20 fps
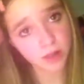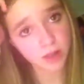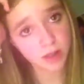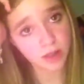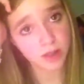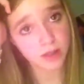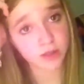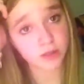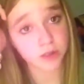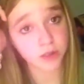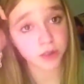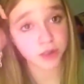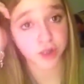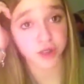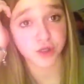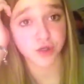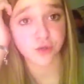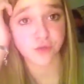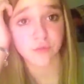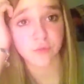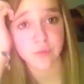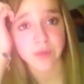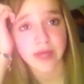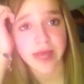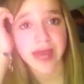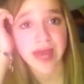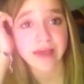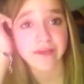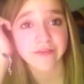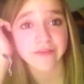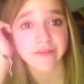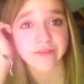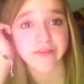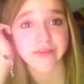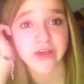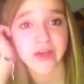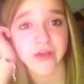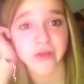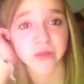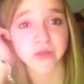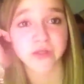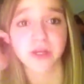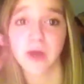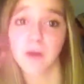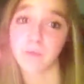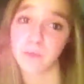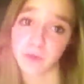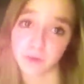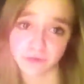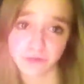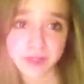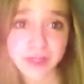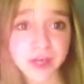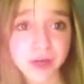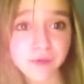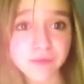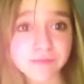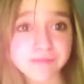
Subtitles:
And so, hence, I couldn't upload a video.